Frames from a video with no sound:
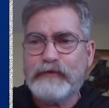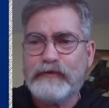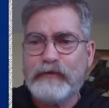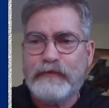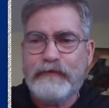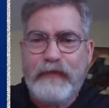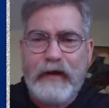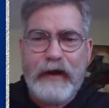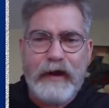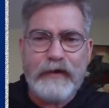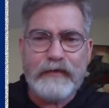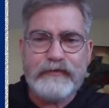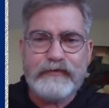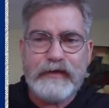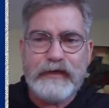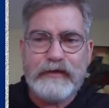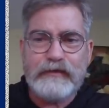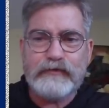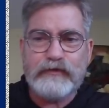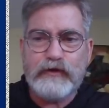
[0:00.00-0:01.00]
the
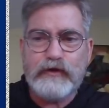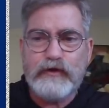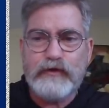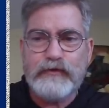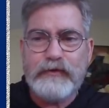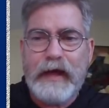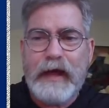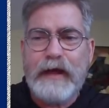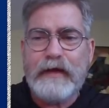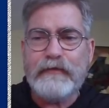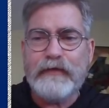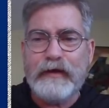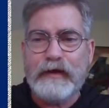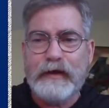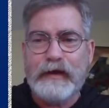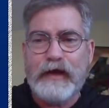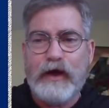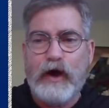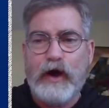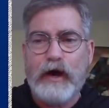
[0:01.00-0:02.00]
Pharisees to who they
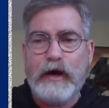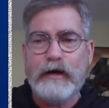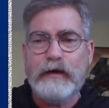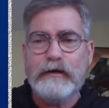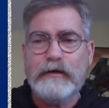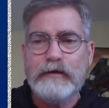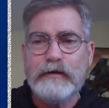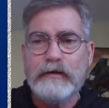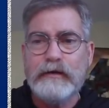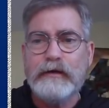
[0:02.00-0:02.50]
really are